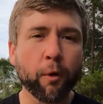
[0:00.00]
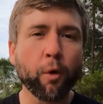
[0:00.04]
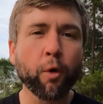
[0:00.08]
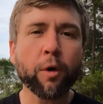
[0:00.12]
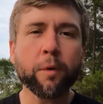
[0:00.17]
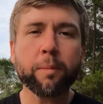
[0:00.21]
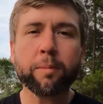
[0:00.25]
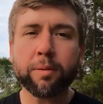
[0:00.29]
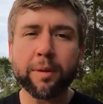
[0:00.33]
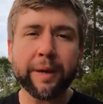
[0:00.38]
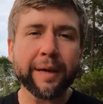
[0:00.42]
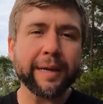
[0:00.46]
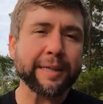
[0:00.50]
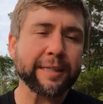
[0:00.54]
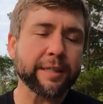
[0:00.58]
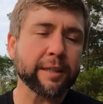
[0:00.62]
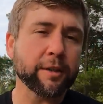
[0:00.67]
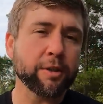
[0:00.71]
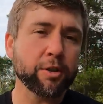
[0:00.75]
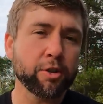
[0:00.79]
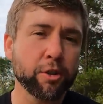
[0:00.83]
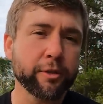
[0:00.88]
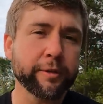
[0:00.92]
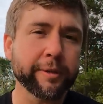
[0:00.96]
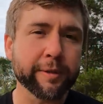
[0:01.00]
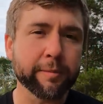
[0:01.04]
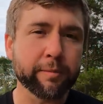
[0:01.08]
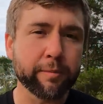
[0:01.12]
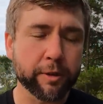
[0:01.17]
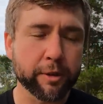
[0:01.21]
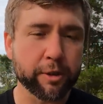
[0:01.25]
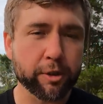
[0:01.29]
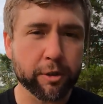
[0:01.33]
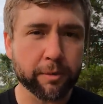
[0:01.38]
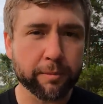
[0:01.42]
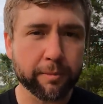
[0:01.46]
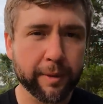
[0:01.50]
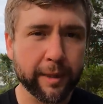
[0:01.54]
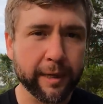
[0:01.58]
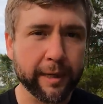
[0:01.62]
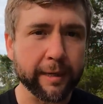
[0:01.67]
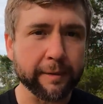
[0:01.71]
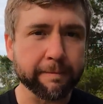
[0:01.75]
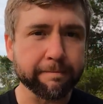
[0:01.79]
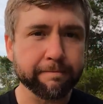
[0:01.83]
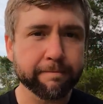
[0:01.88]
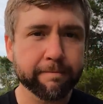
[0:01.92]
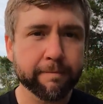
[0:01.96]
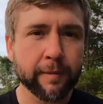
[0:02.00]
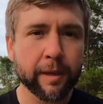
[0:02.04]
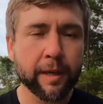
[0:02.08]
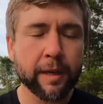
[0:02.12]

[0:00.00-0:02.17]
4 places you can put your money.